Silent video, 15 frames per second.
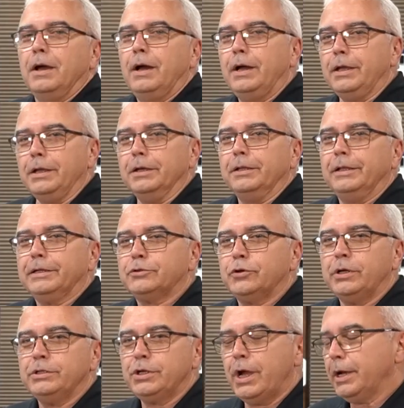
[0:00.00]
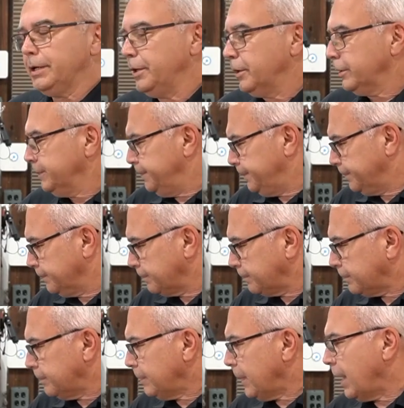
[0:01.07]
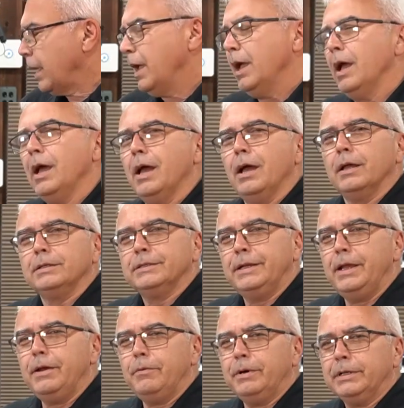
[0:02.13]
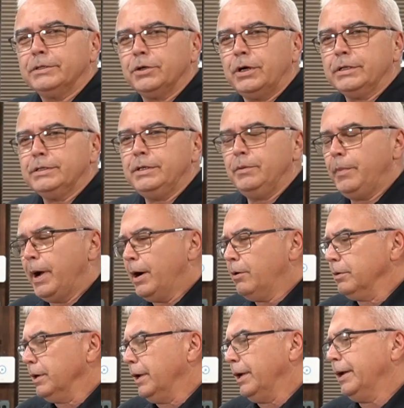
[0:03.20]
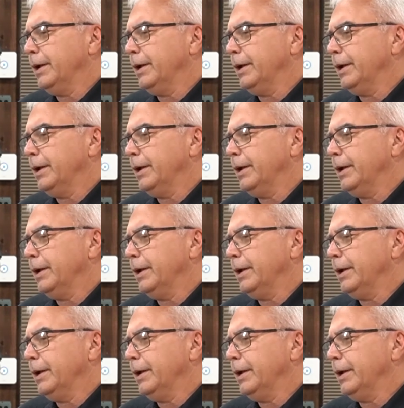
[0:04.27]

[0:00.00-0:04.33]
Hi, Electron John here. Today I want to talk to you about